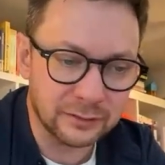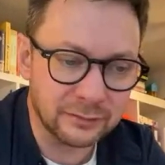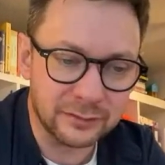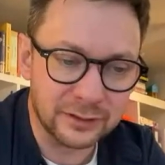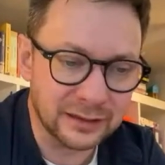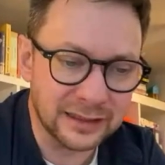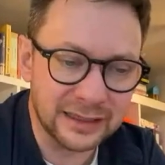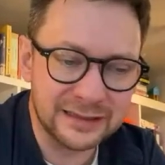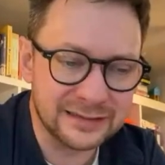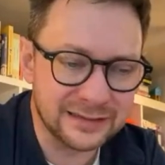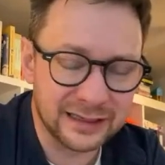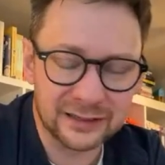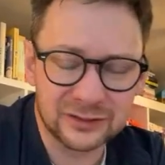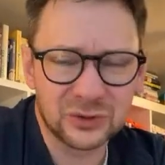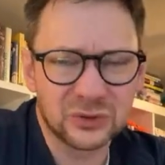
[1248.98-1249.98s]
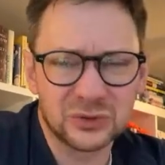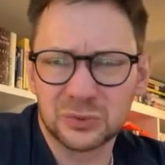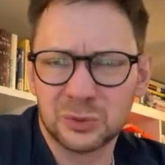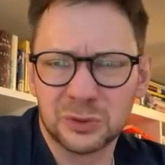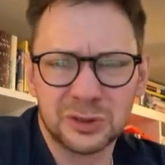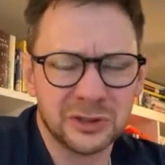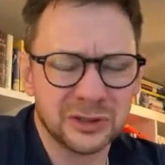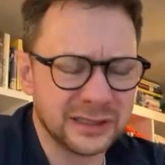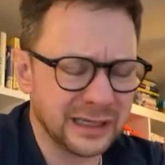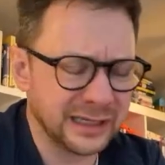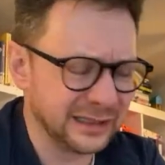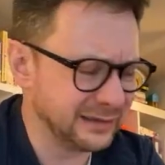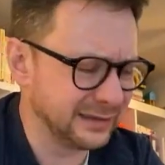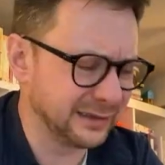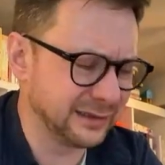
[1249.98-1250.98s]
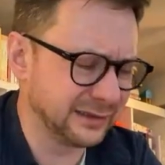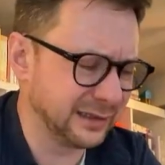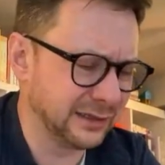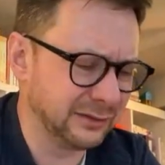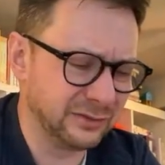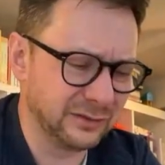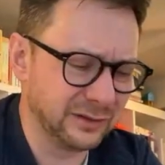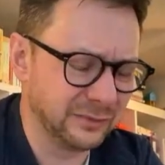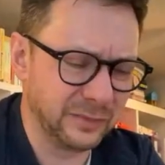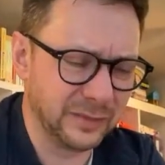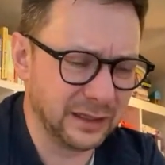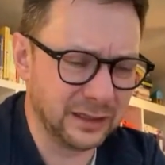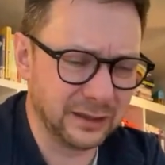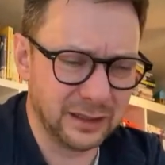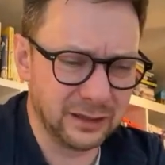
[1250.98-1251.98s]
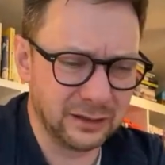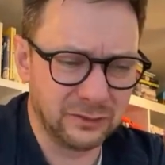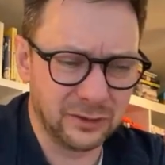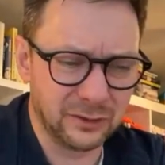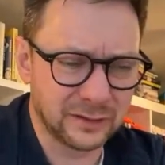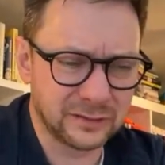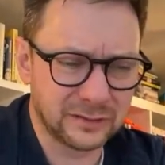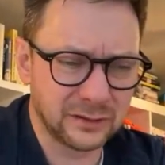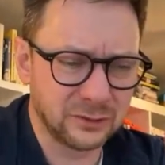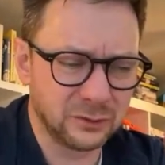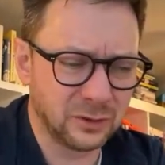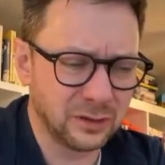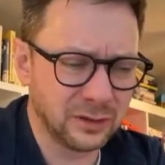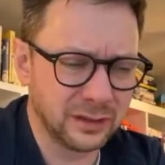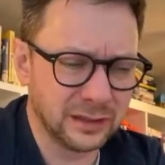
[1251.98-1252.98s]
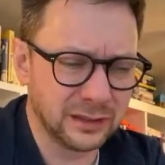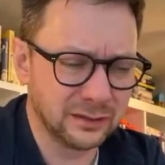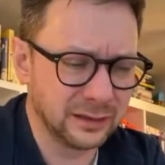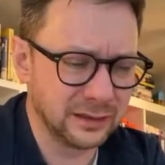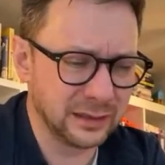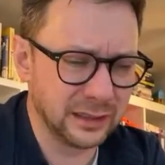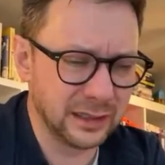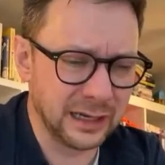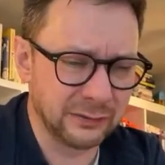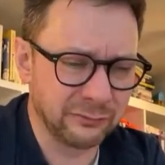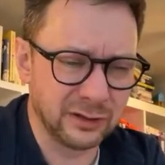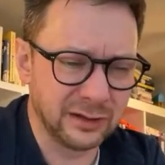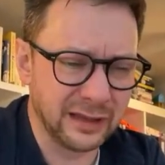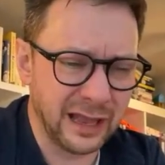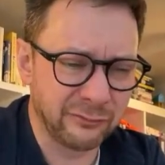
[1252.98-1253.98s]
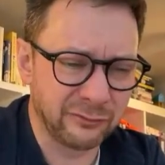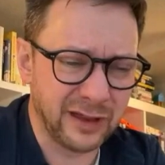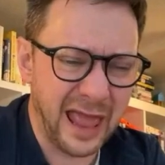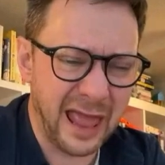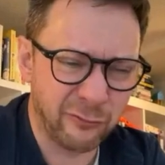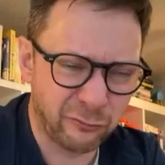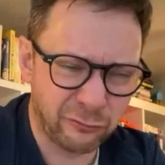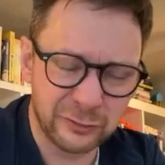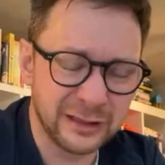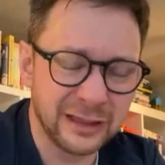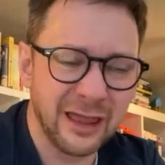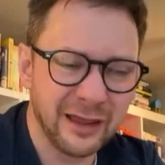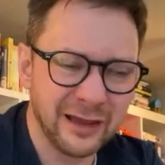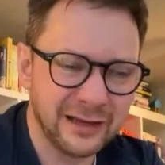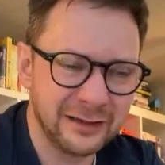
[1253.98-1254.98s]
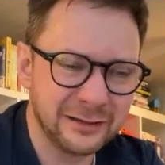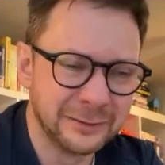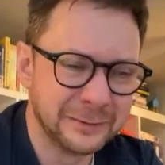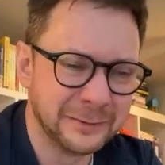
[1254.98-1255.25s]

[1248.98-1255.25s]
delete it. I saw someone the other day said, if you ask so what, and it after every line,